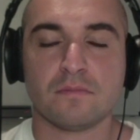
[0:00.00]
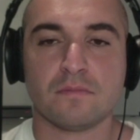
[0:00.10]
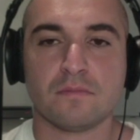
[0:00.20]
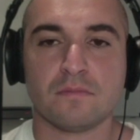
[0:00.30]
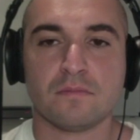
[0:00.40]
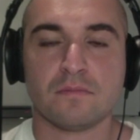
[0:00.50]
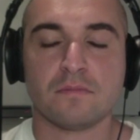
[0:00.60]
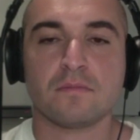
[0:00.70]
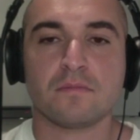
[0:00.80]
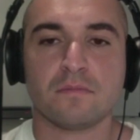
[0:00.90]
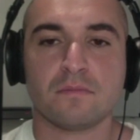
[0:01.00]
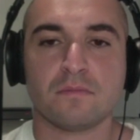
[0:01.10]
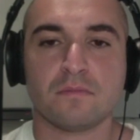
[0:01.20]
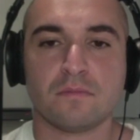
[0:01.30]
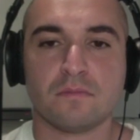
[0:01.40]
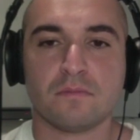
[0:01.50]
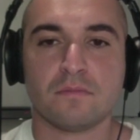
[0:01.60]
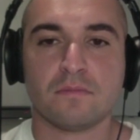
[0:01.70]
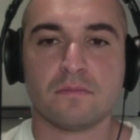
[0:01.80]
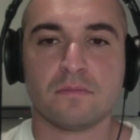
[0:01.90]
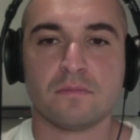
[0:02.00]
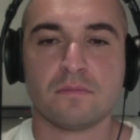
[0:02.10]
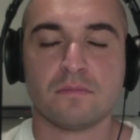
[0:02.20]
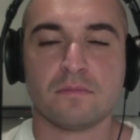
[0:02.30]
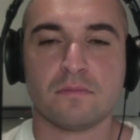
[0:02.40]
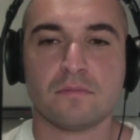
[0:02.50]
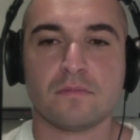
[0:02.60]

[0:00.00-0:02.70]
(not speaking)